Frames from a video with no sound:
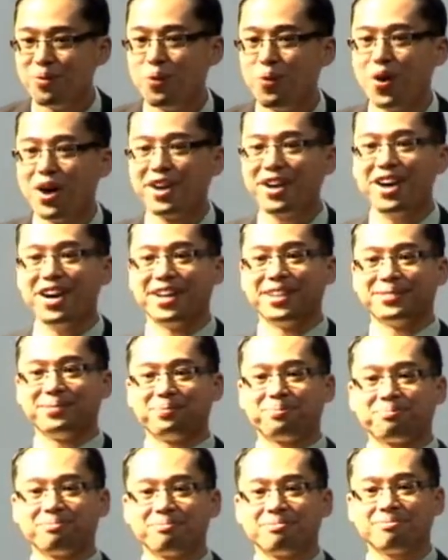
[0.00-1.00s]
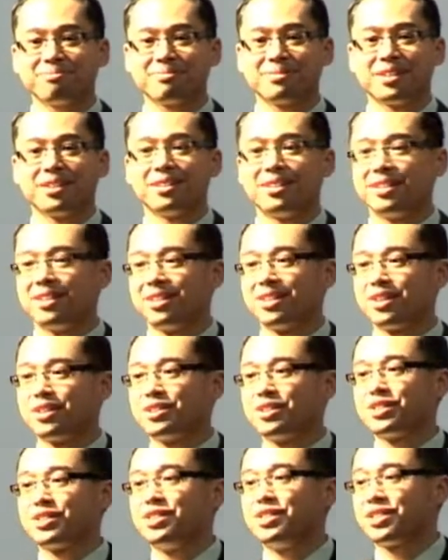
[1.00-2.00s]
Why not?
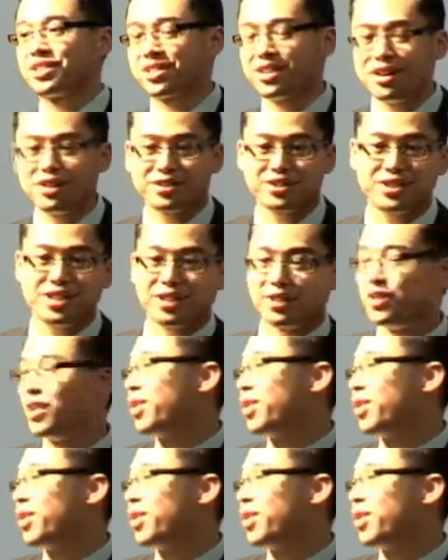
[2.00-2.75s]
Because it's disgusting.